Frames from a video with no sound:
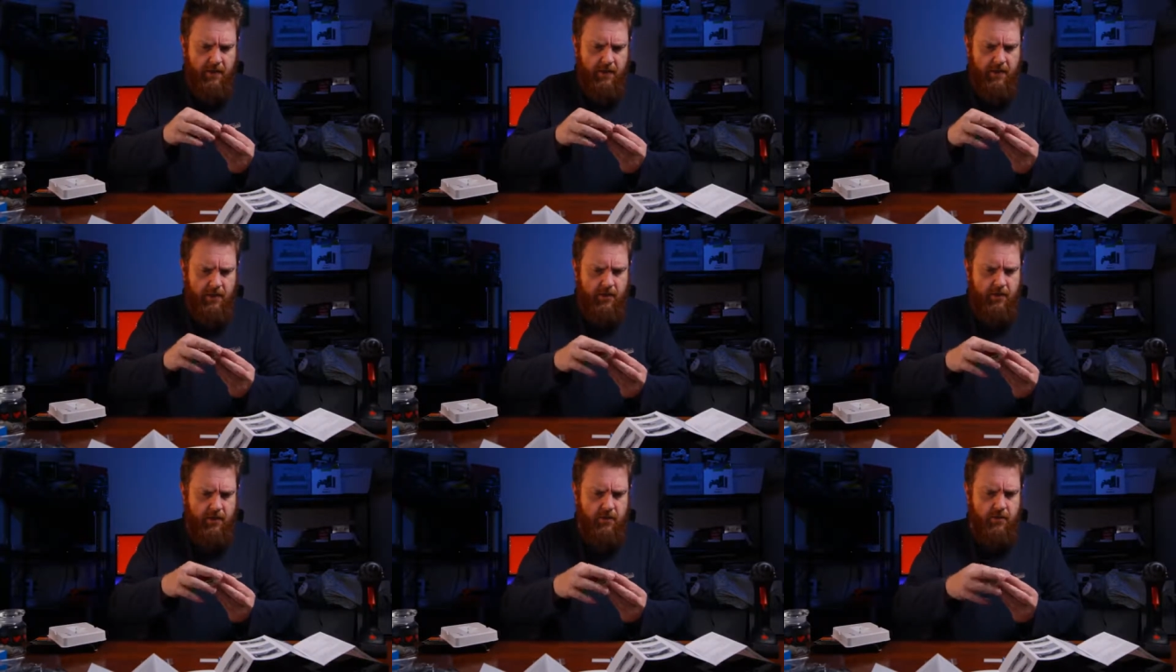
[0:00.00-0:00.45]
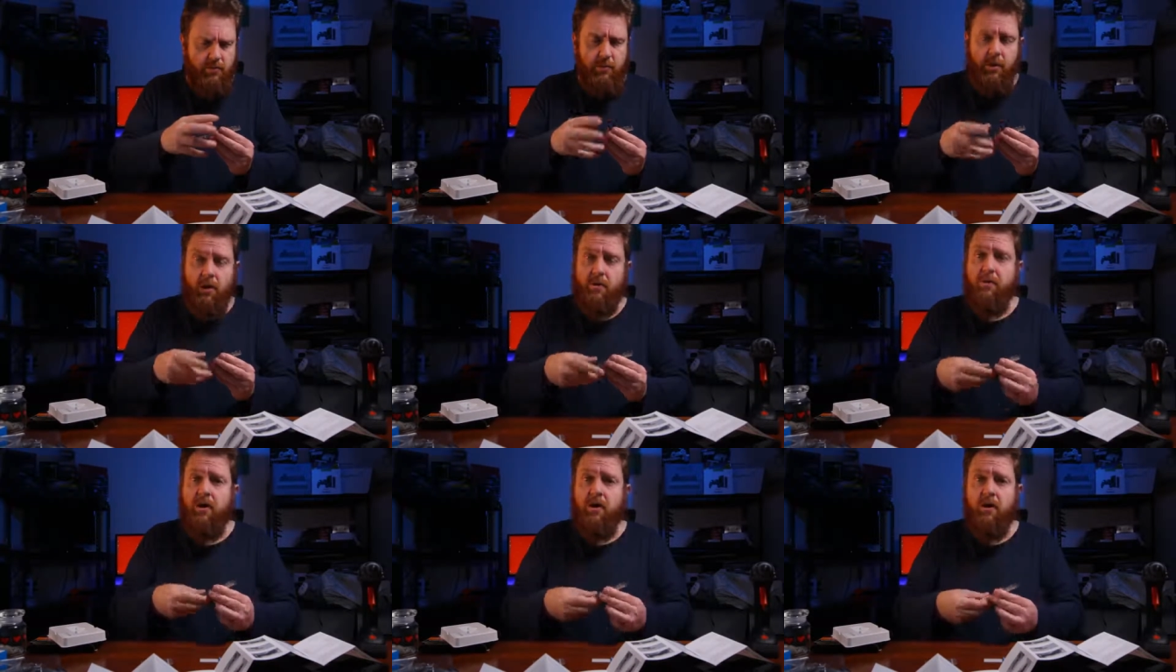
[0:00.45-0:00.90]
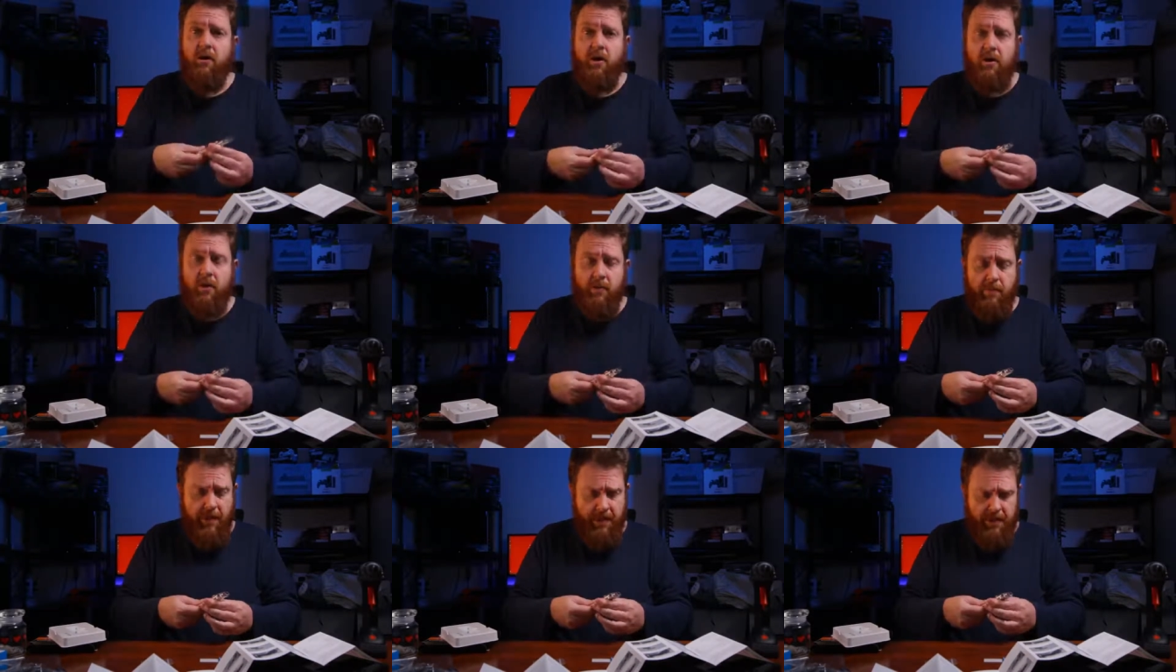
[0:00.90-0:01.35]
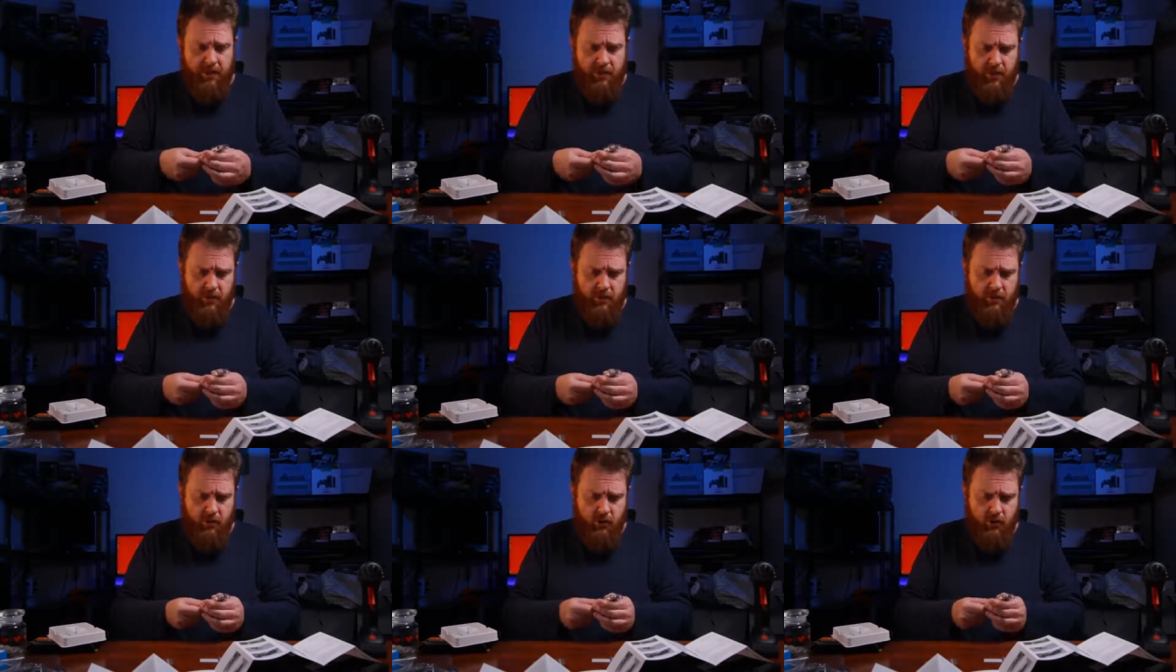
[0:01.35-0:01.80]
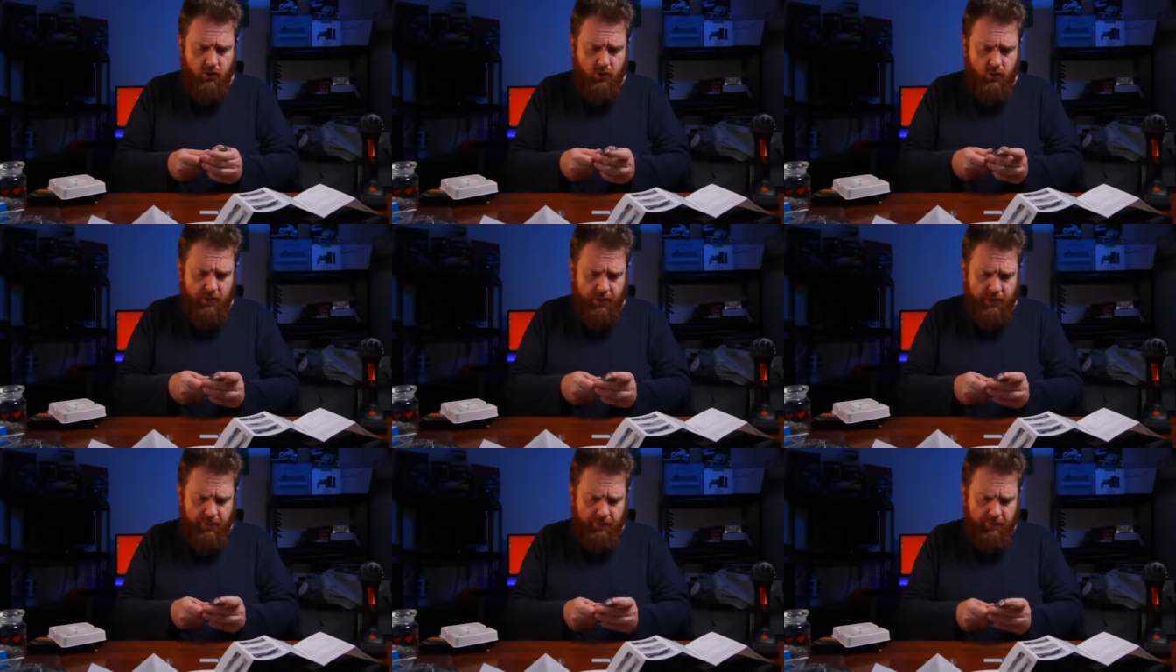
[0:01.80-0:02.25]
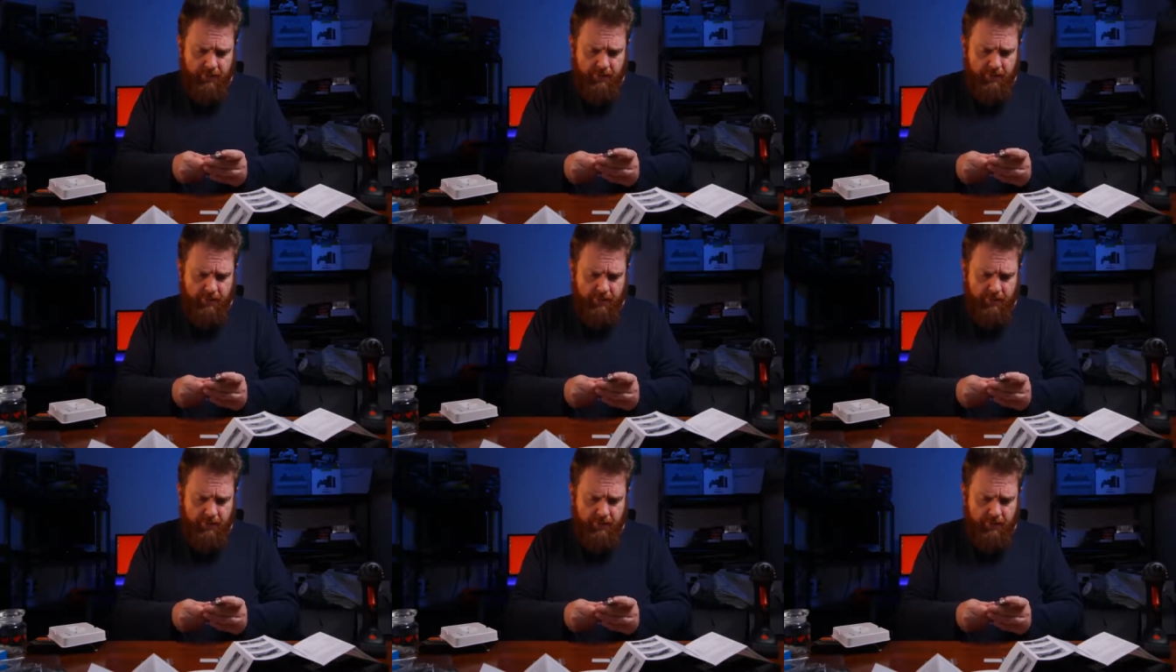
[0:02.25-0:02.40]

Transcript: This should be appearing on the main channel shortly.